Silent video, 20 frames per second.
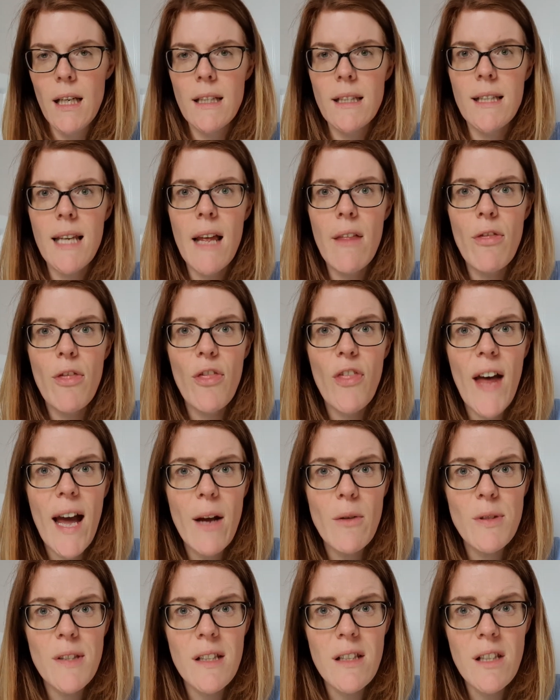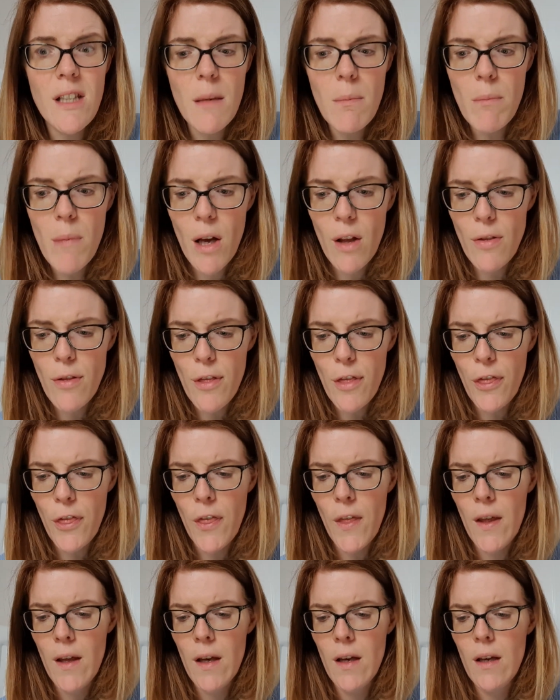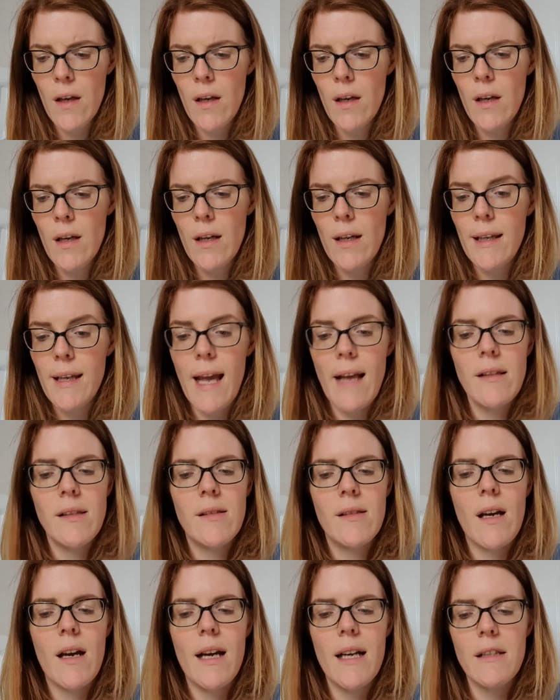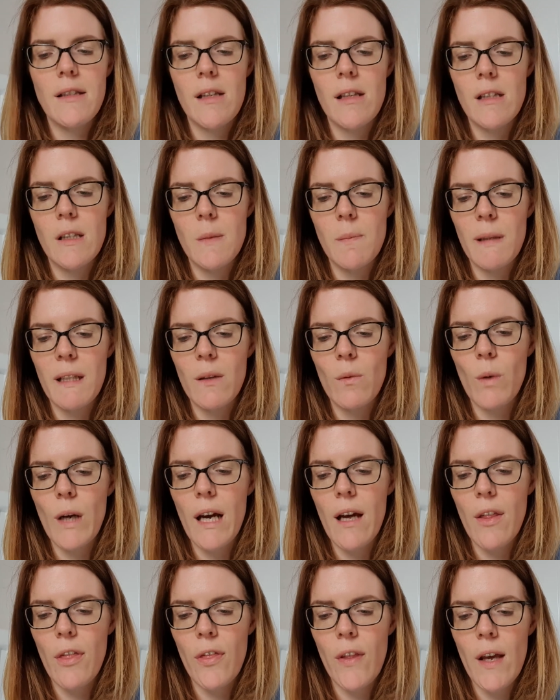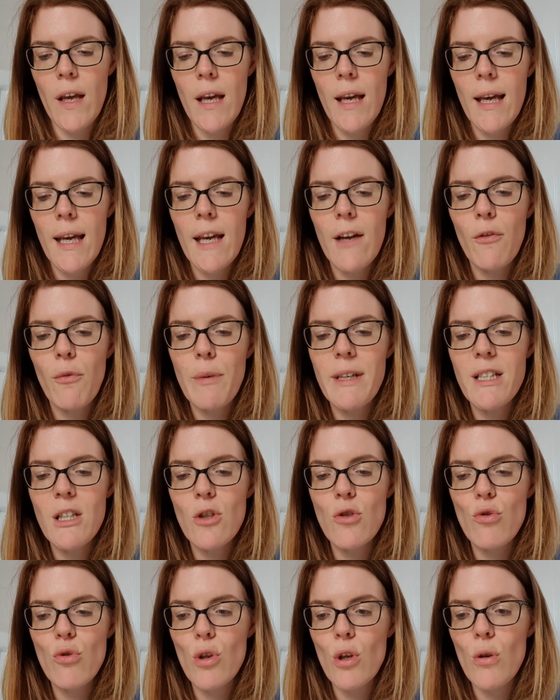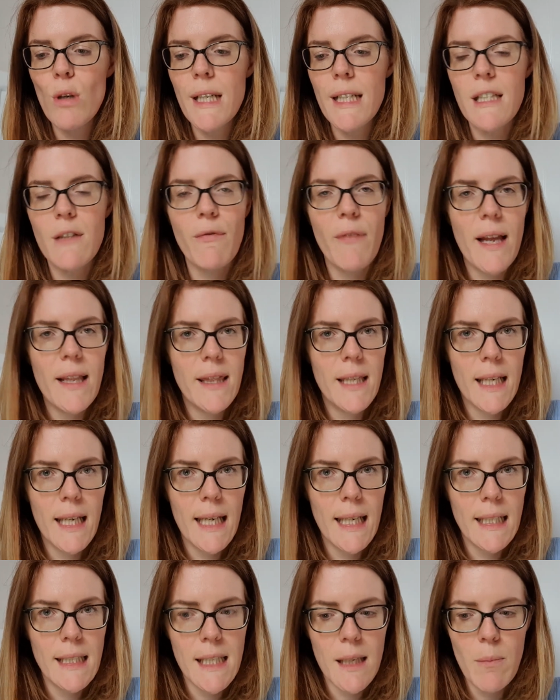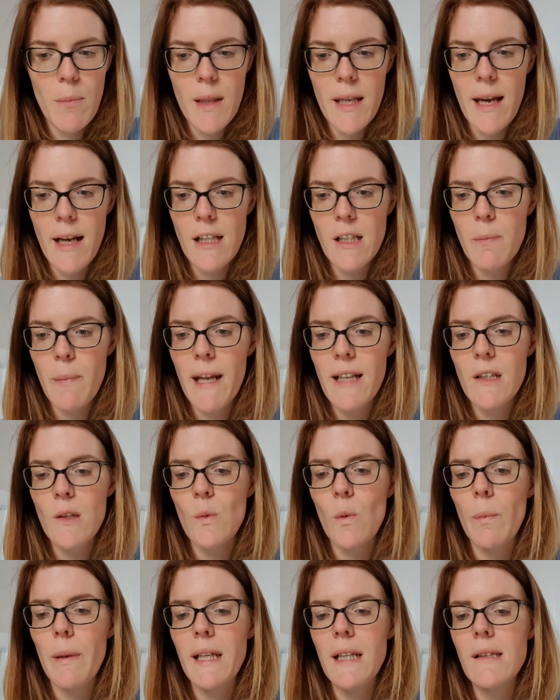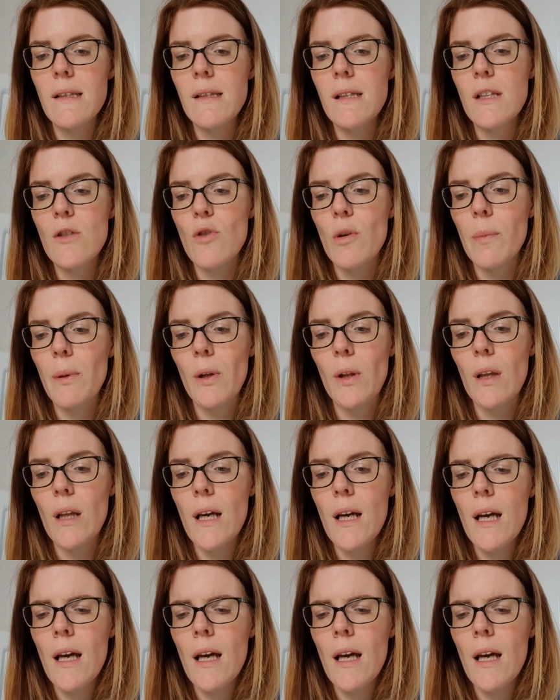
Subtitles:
10,000 a month? Yes, sire, said Spittleworth. If we're to truly defend the kingdom, the expense will be considerable.